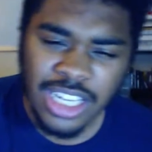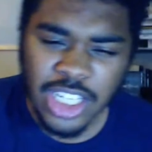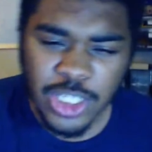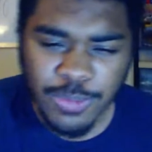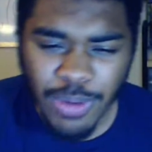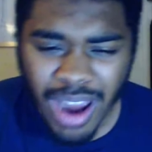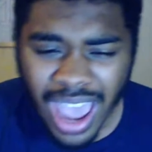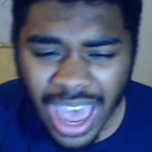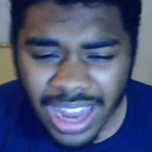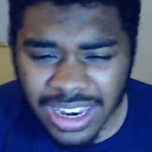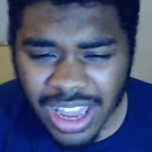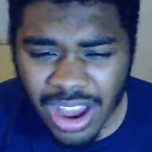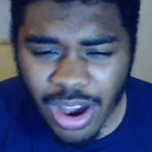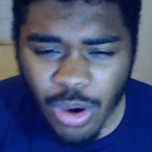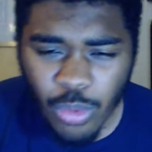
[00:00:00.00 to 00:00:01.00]
Spread
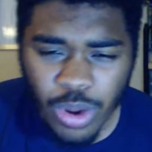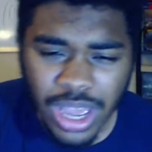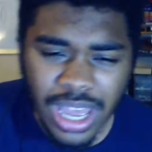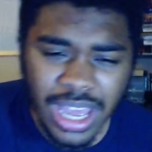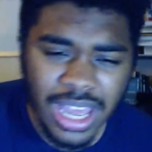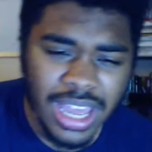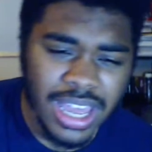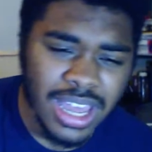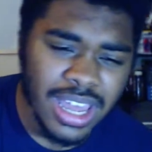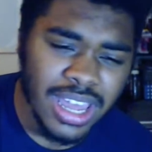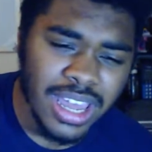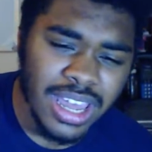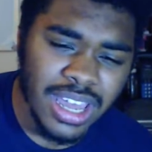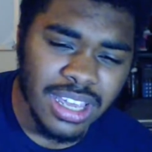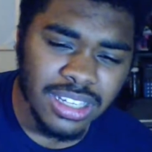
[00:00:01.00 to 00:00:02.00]
your
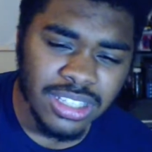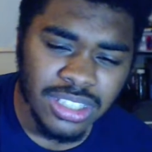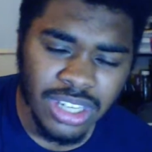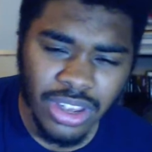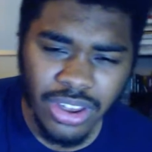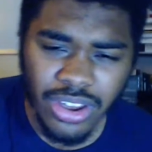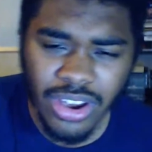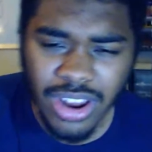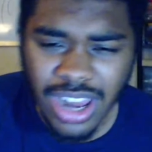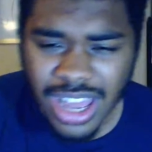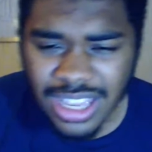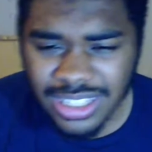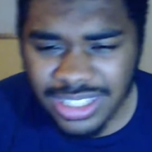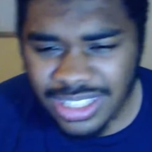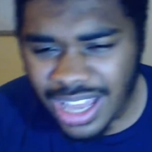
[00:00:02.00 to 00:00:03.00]
wings to
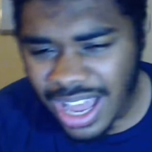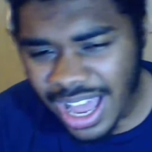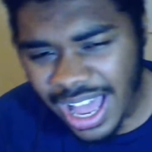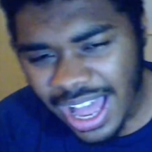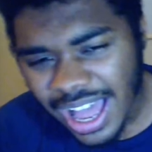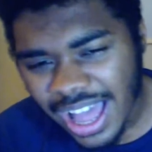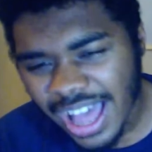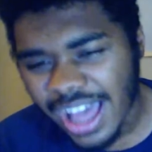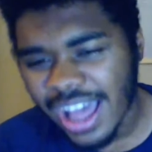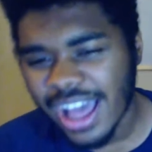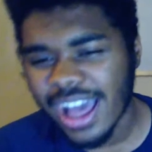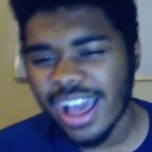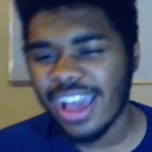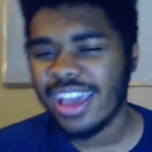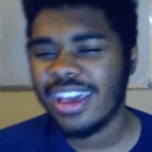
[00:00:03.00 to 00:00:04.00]
the
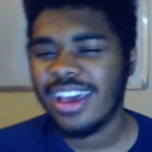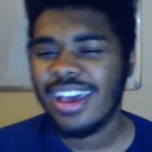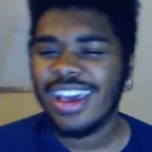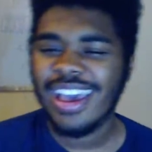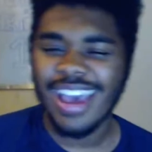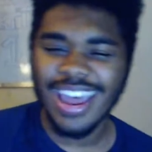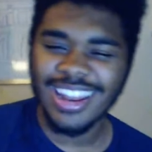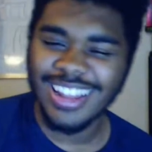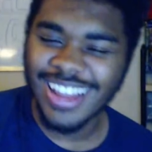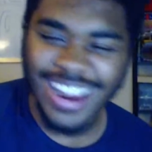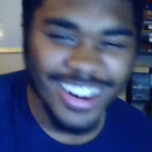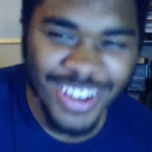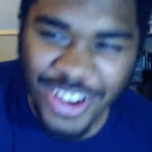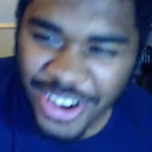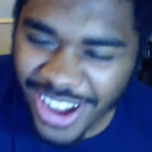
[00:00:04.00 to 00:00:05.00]
sky. And I
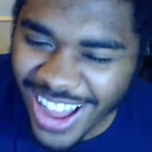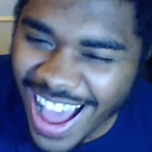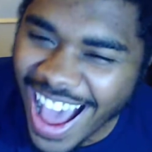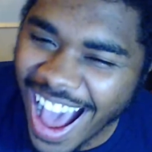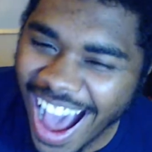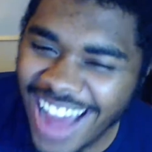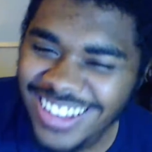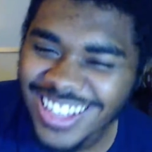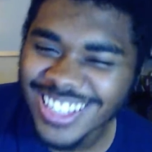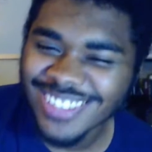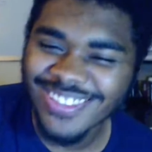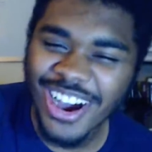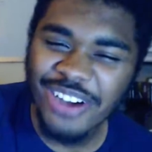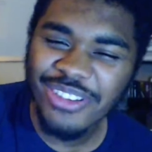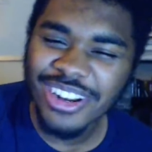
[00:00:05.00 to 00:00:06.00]
don't know. At this
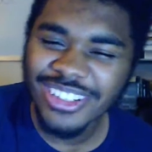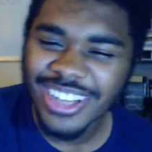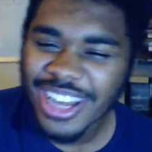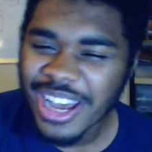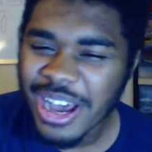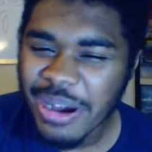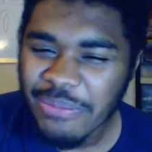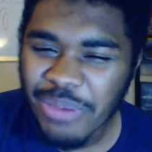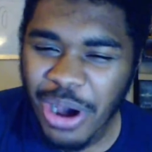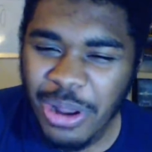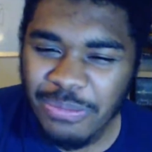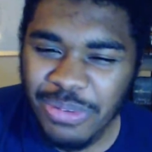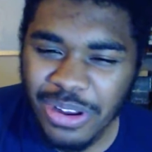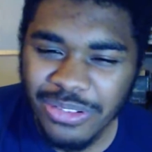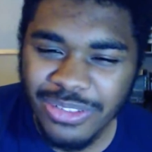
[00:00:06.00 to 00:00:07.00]
moment,
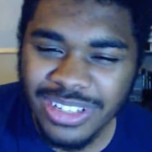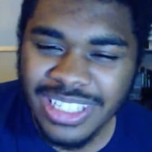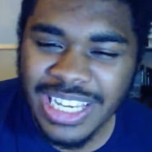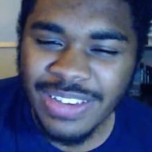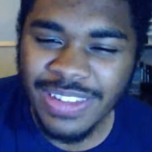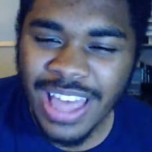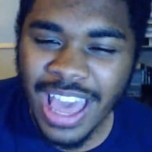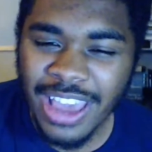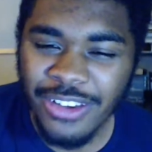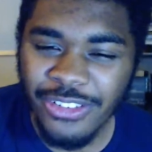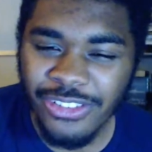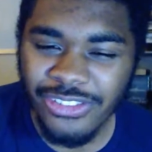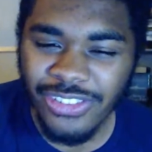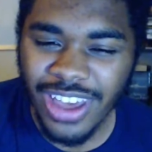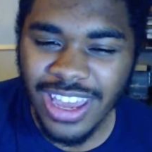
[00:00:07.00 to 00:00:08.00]
Punpun received a
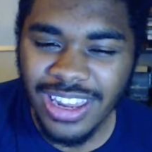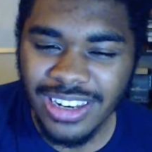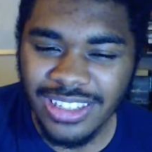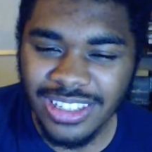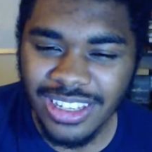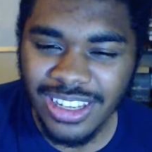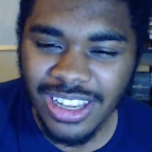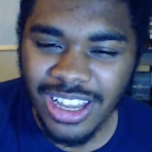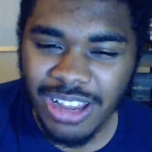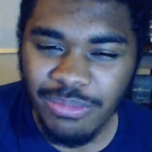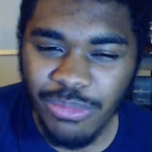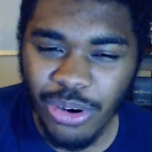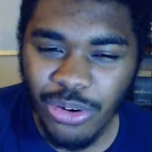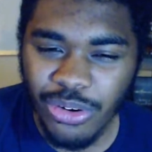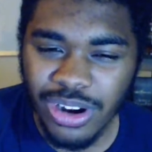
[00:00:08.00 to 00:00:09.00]
faint
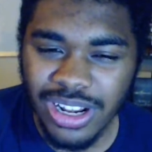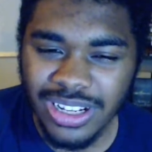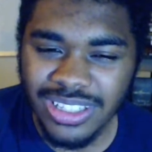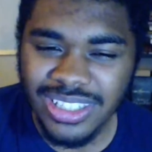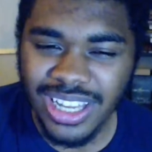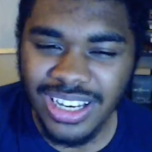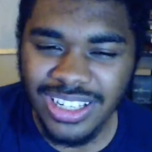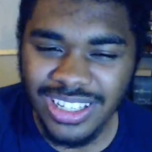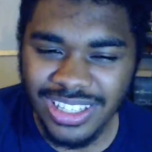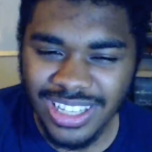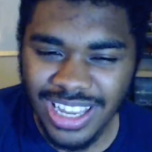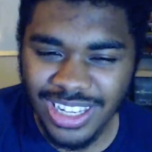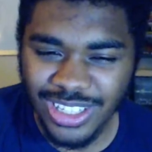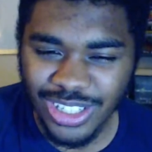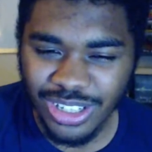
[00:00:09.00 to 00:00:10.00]
but real
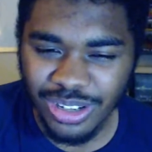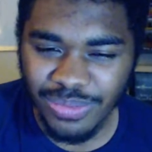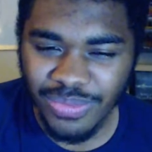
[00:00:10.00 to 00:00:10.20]
sensation.